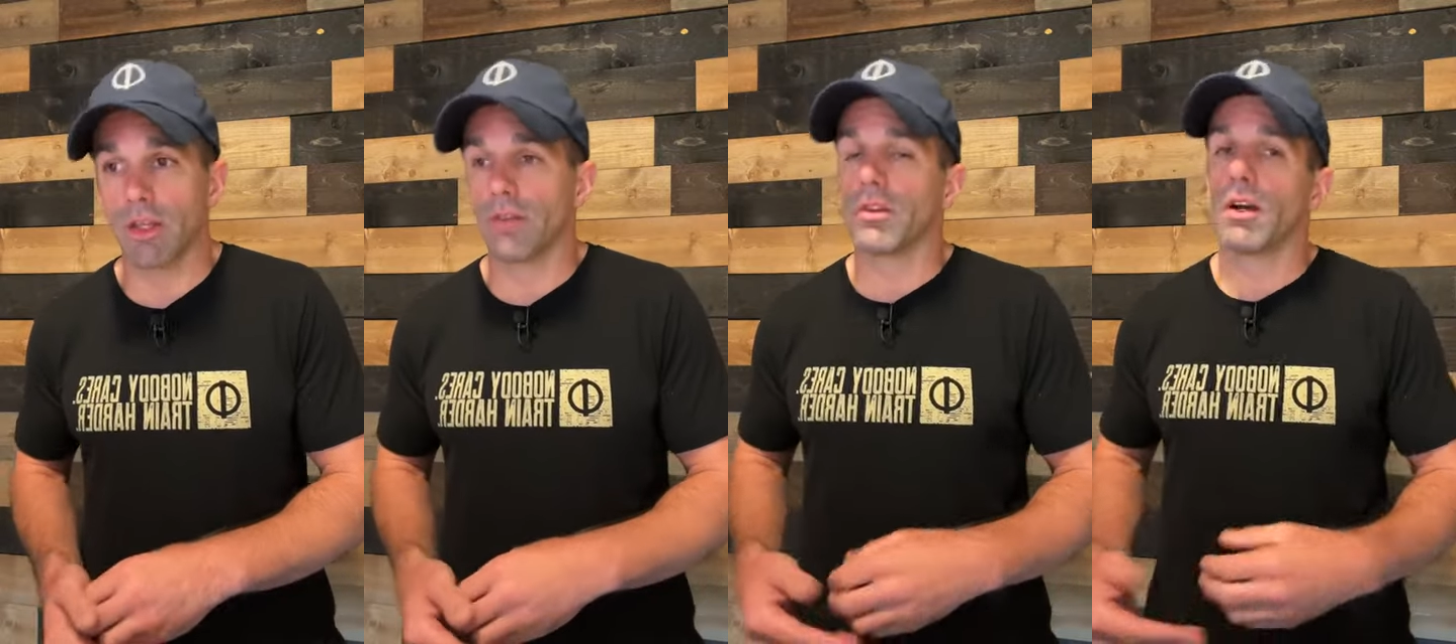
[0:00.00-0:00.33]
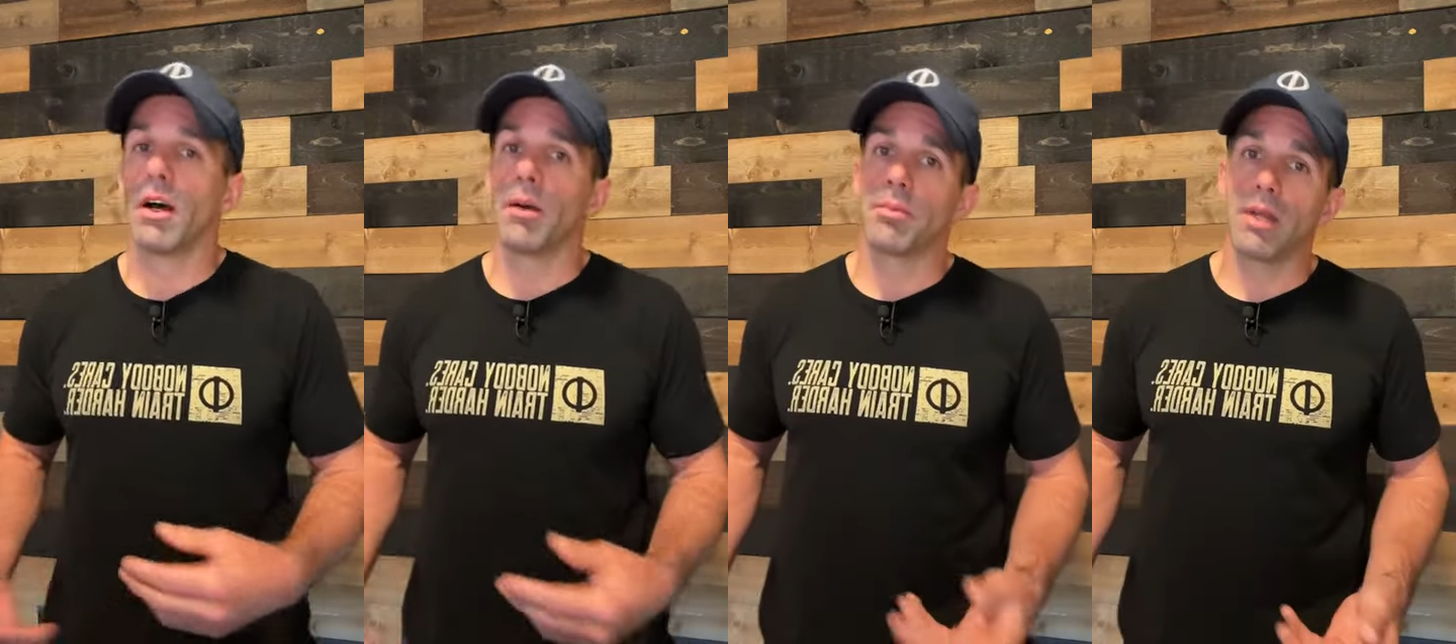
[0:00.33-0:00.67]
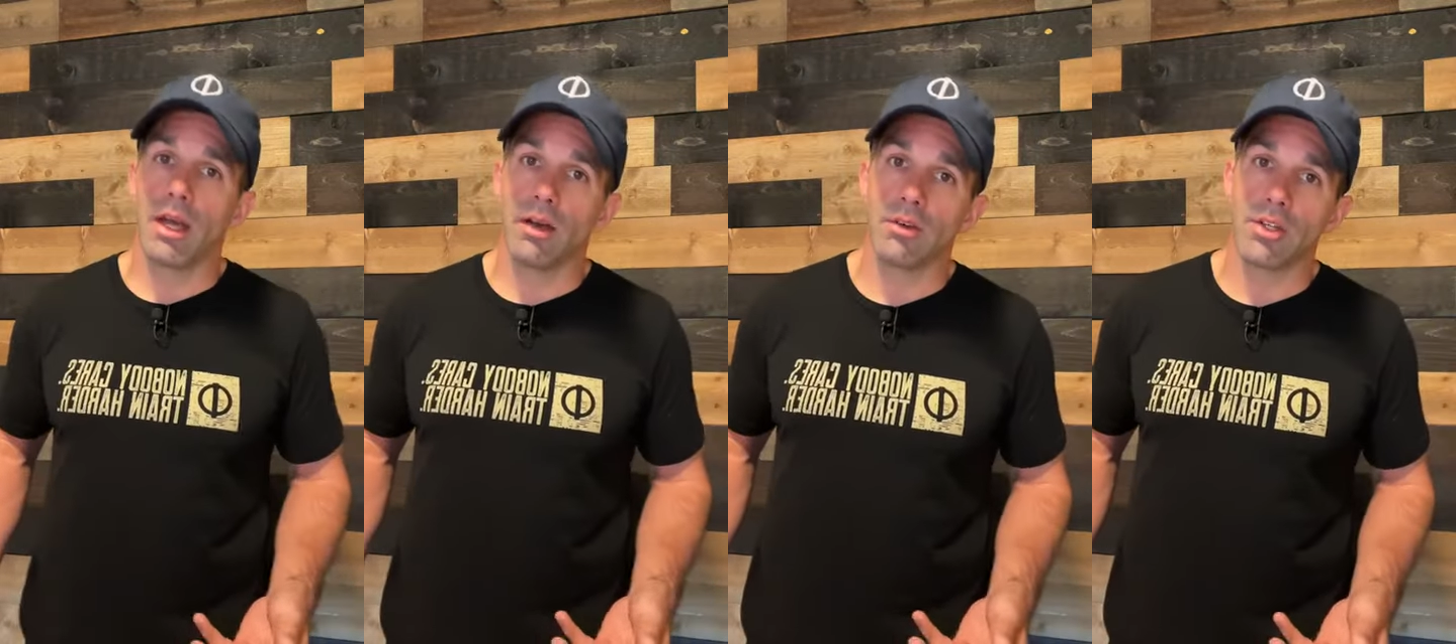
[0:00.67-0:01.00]
Then you have to hop
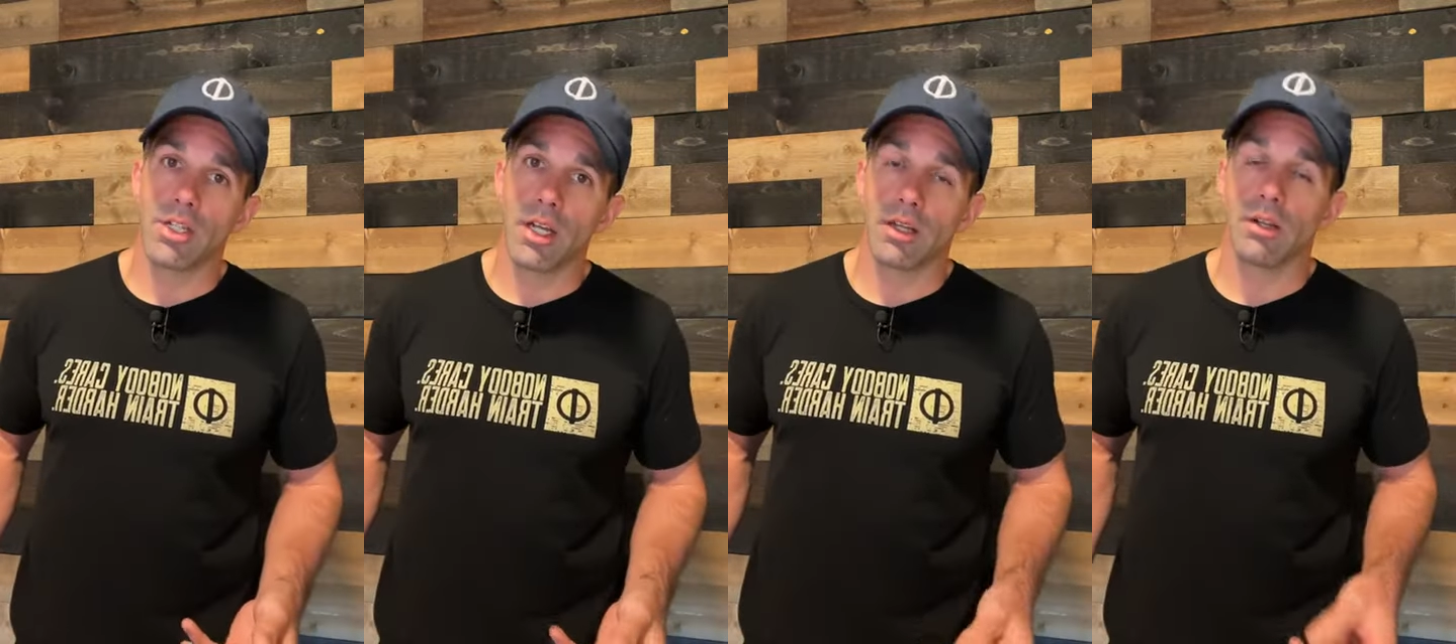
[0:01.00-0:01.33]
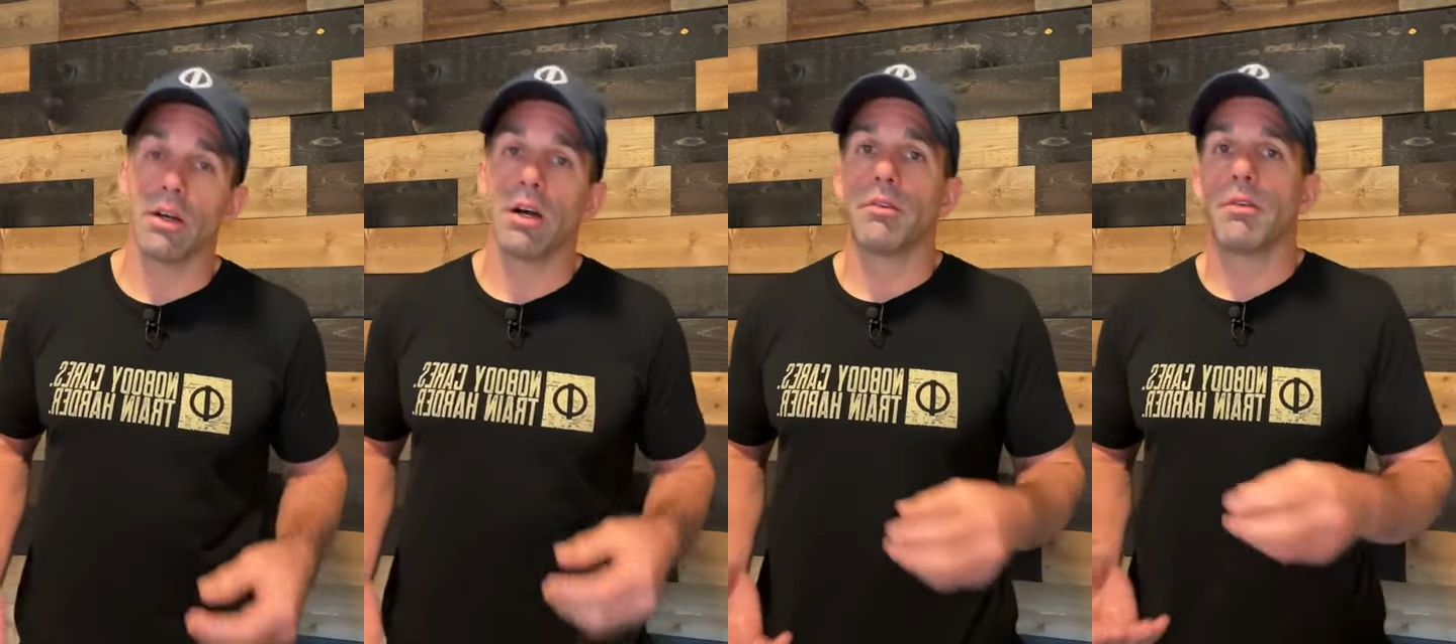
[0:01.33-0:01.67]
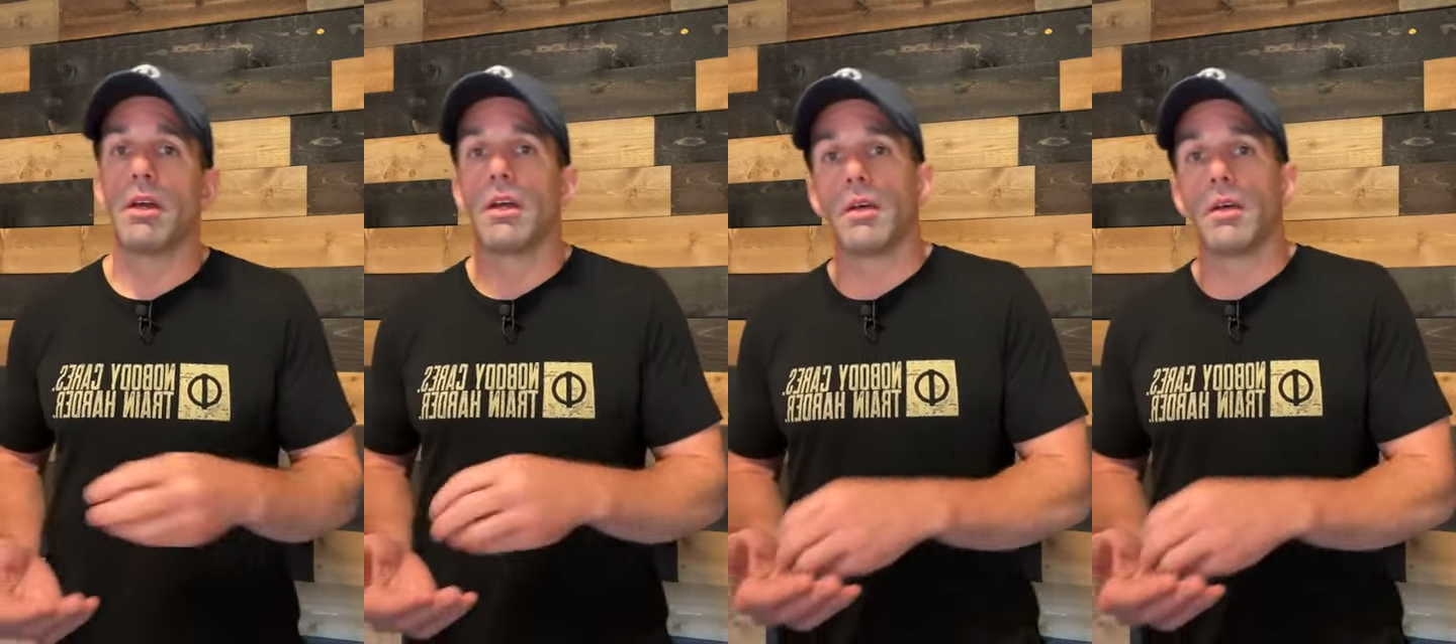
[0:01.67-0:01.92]
down and shake it off,